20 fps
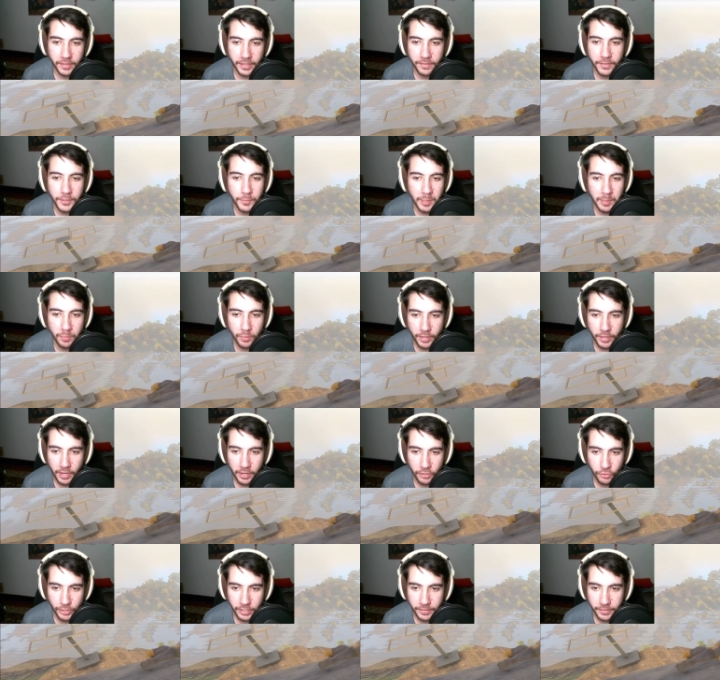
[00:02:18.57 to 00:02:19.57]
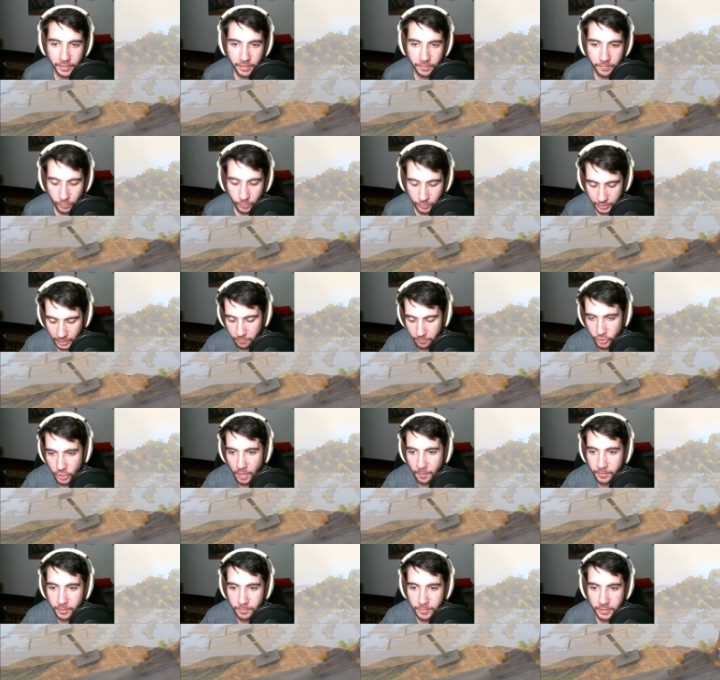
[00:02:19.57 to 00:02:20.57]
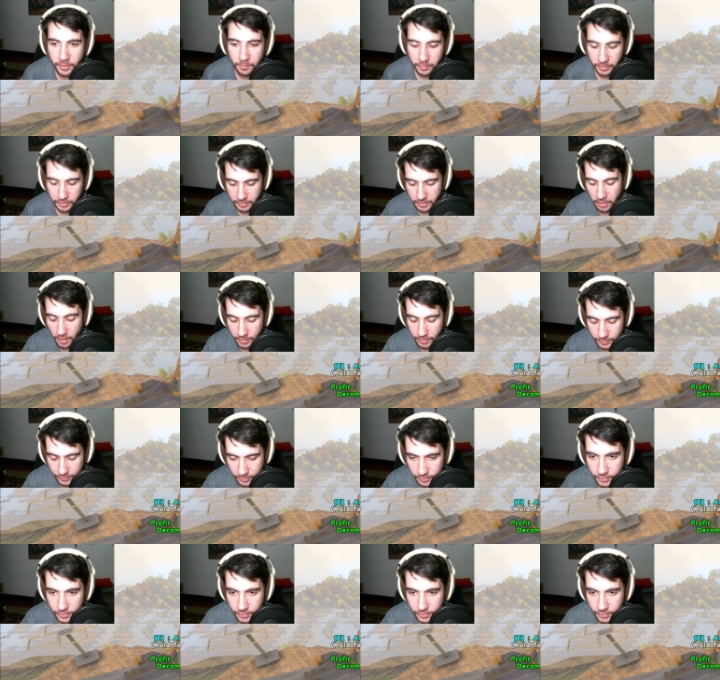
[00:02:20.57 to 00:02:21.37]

Like these people kind of treat it like a full time job, to be completely honest.